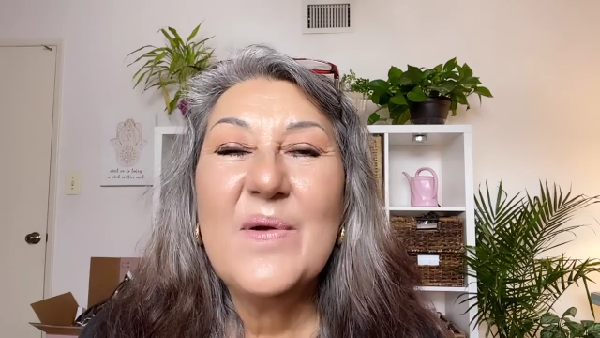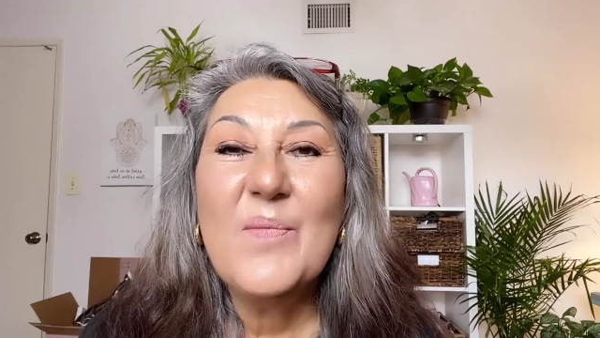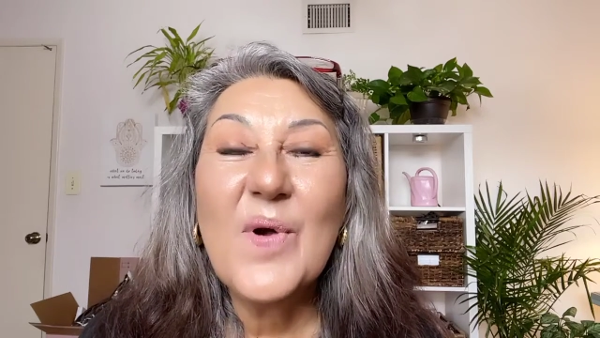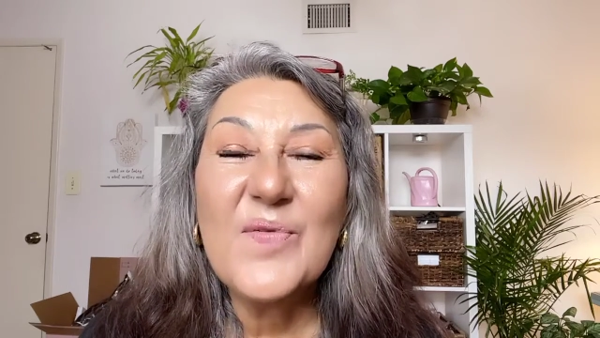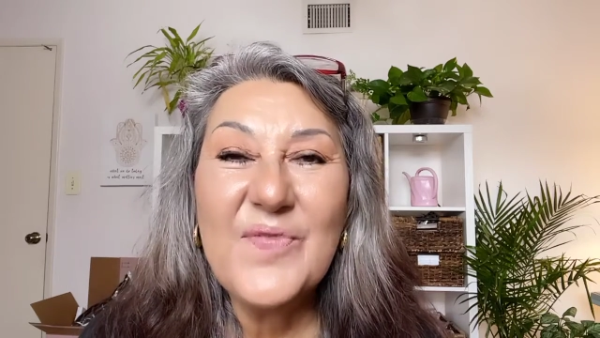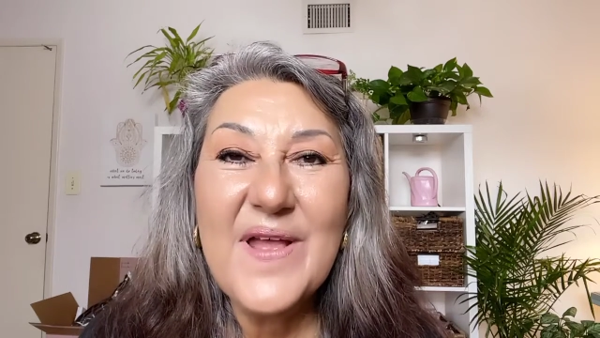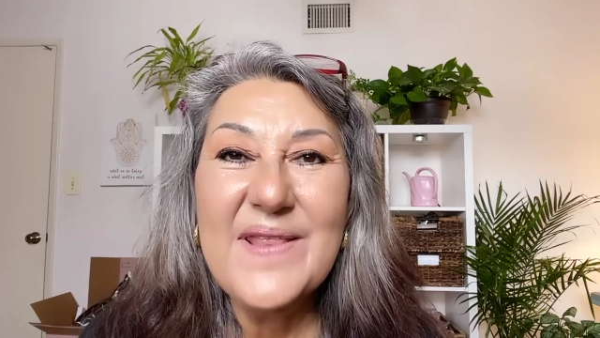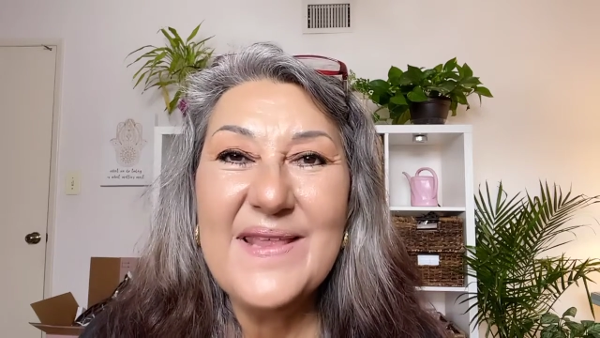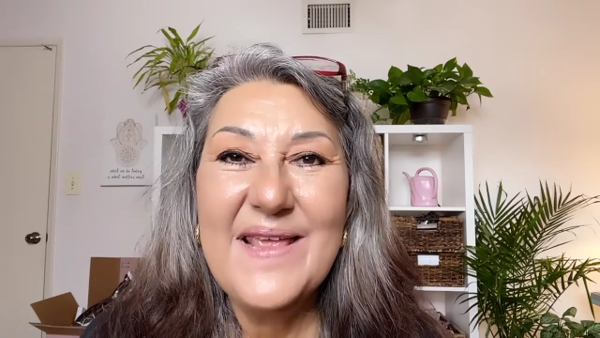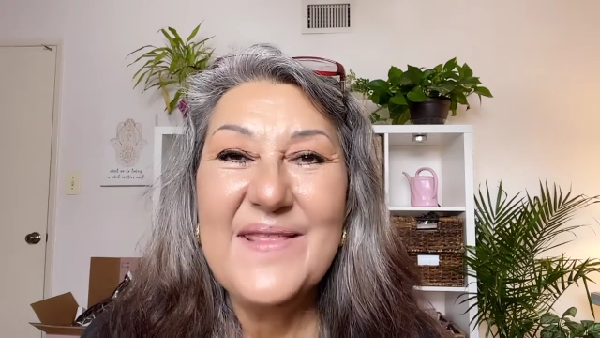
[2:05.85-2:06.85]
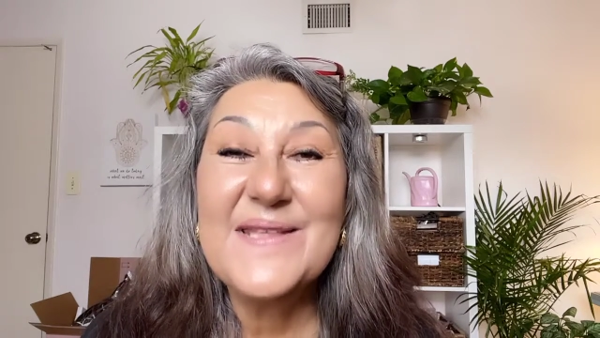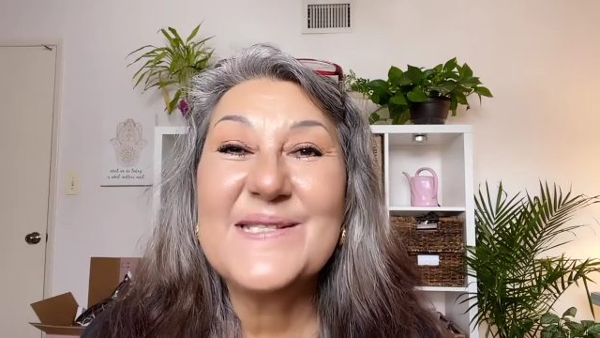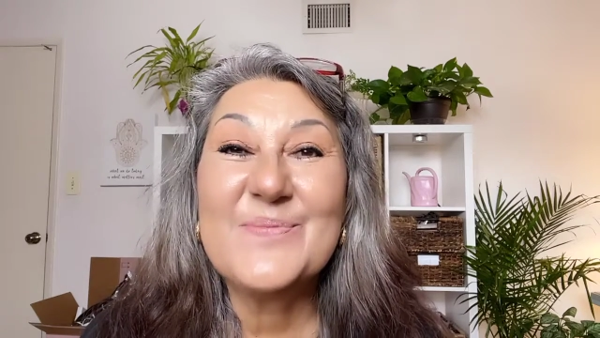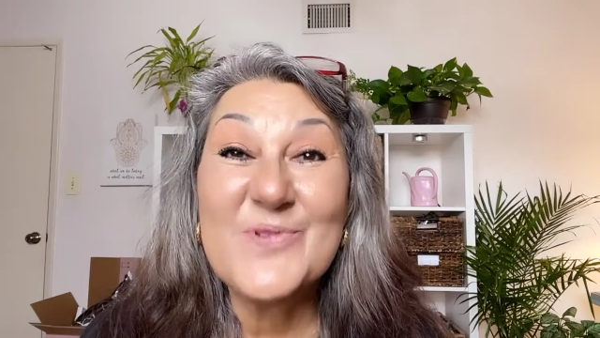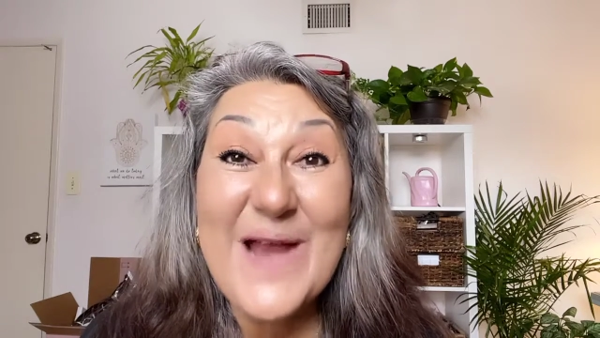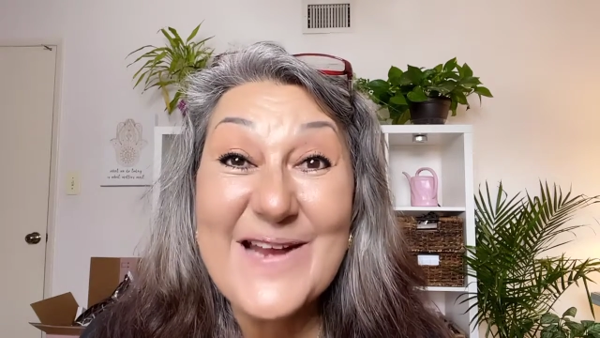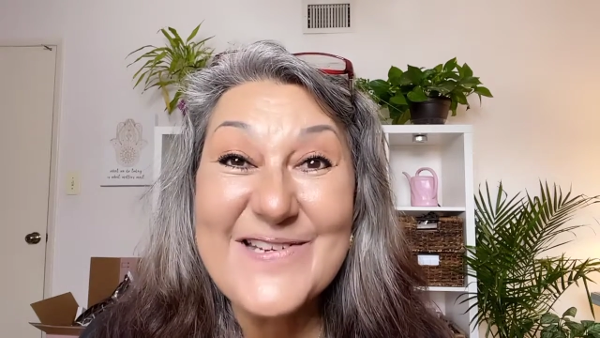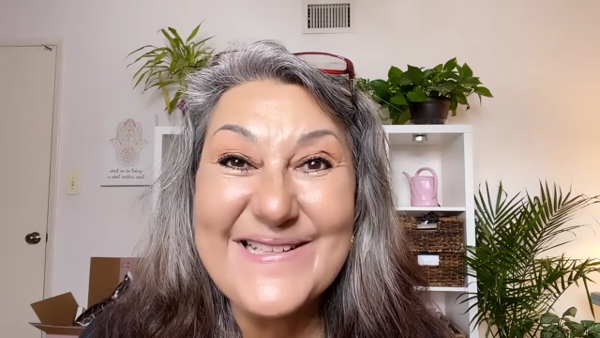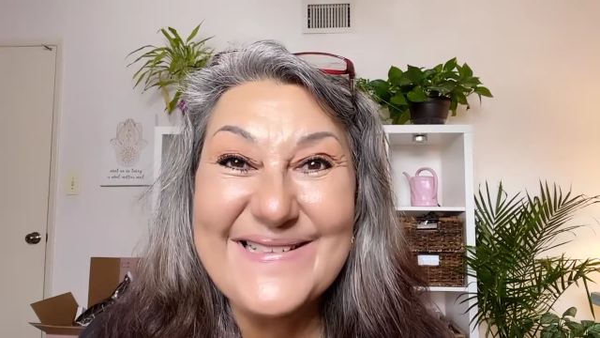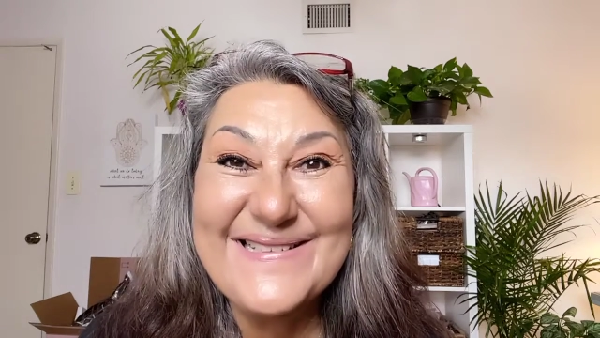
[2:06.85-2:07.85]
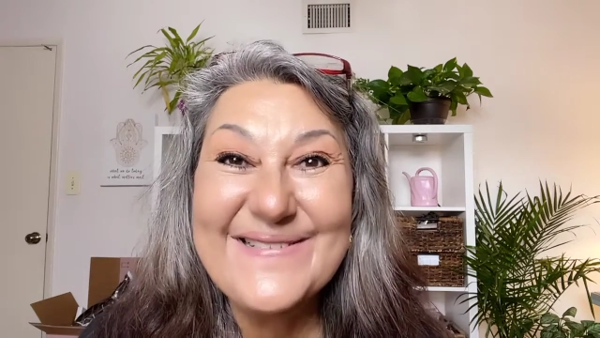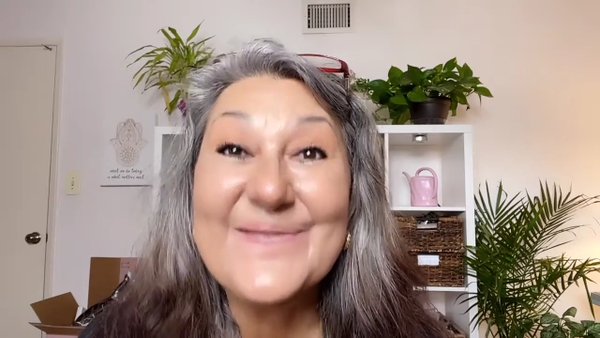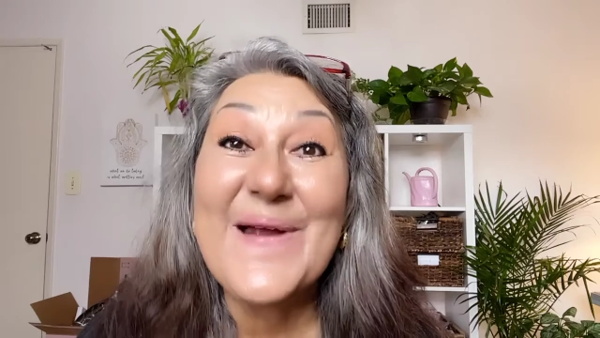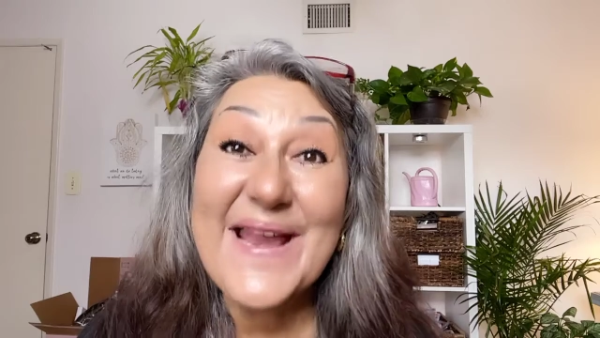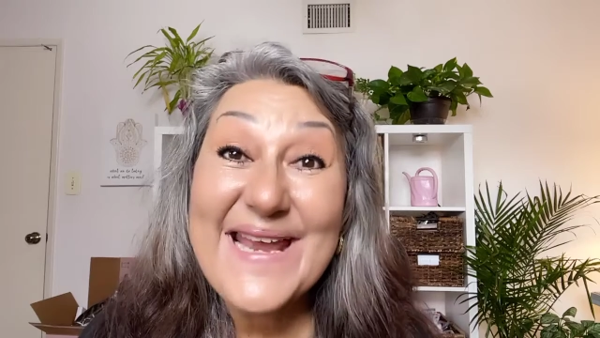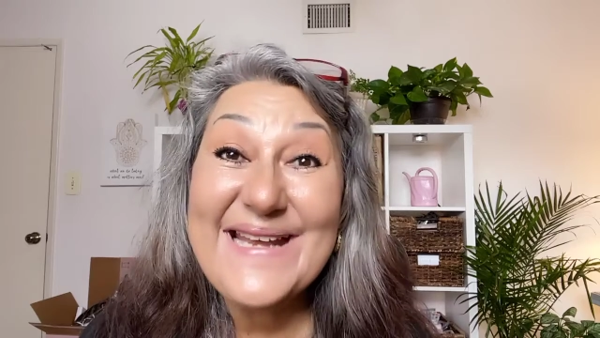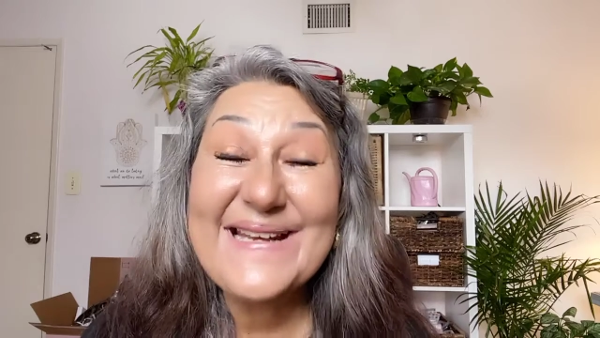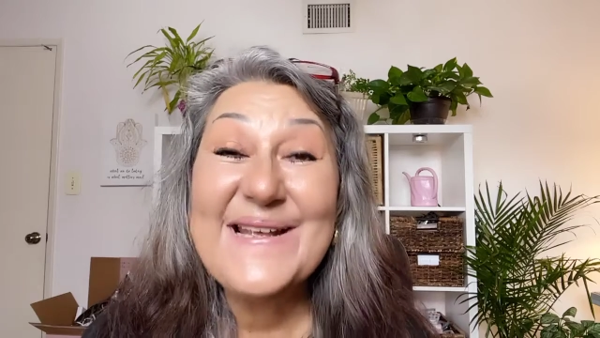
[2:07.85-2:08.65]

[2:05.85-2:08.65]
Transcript: more fun than subtraction, right?